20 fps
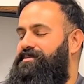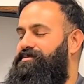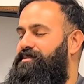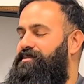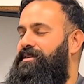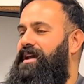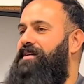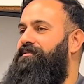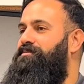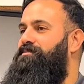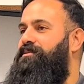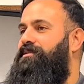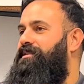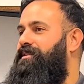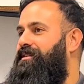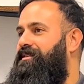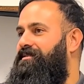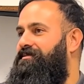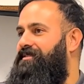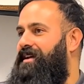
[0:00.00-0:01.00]
cost prohibitive. You have to build
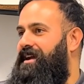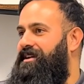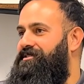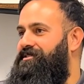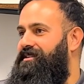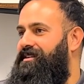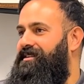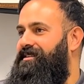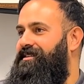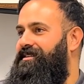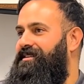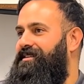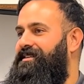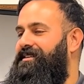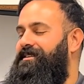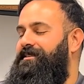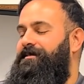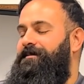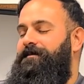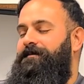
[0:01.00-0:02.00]
another factory. Yeah.
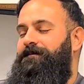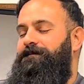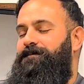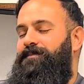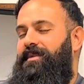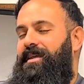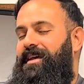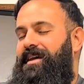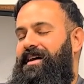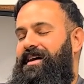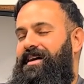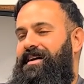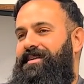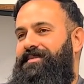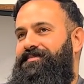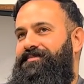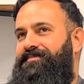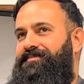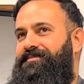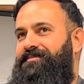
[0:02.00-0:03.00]

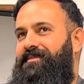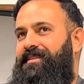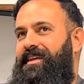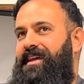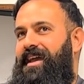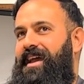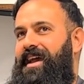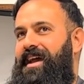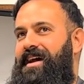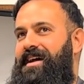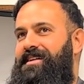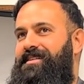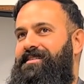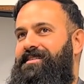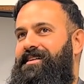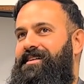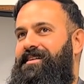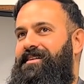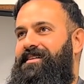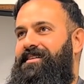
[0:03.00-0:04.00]
Um,
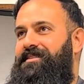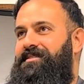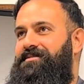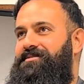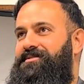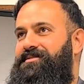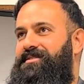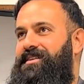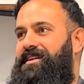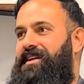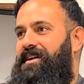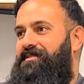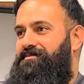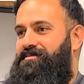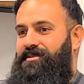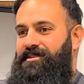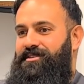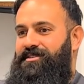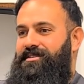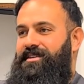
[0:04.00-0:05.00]
and uh, so it's like
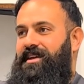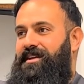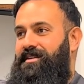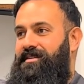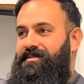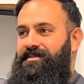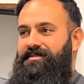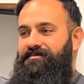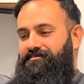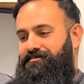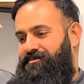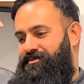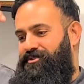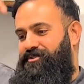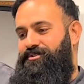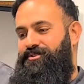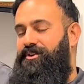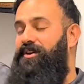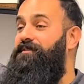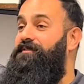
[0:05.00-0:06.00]
everybody's just like,
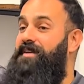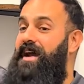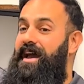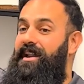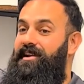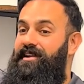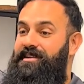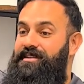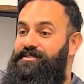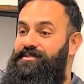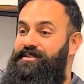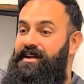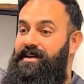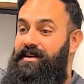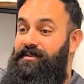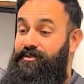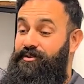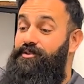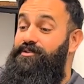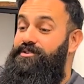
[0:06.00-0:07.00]
jokes go fatter and
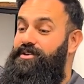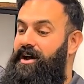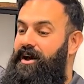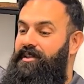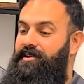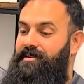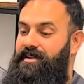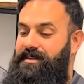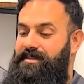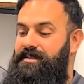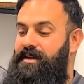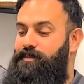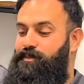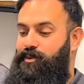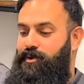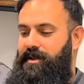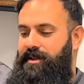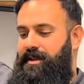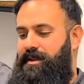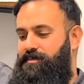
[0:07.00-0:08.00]
uh, go taller. At some
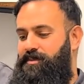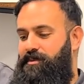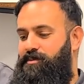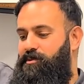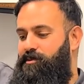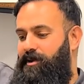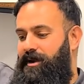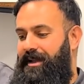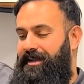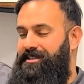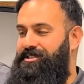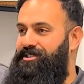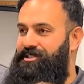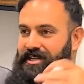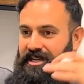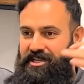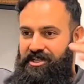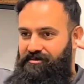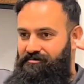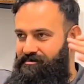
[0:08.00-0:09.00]
point, then people were like just
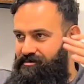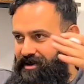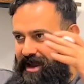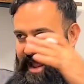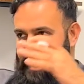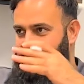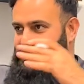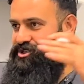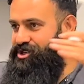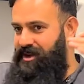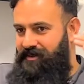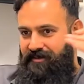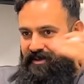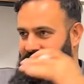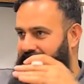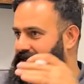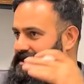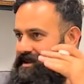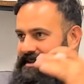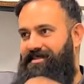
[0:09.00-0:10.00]
like
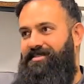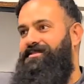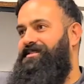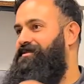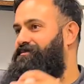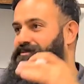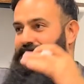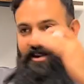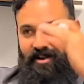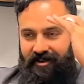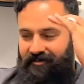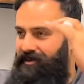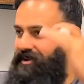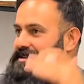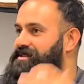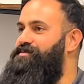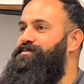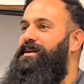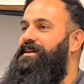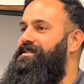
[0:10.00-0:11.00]
shoving things in wherever
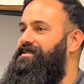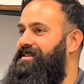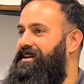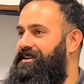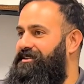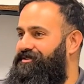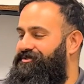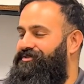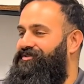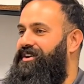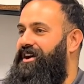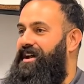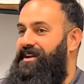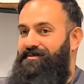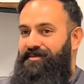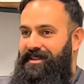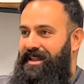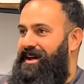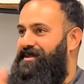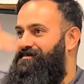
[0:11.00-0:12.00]
space they could
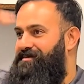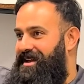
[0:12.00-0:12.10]
find without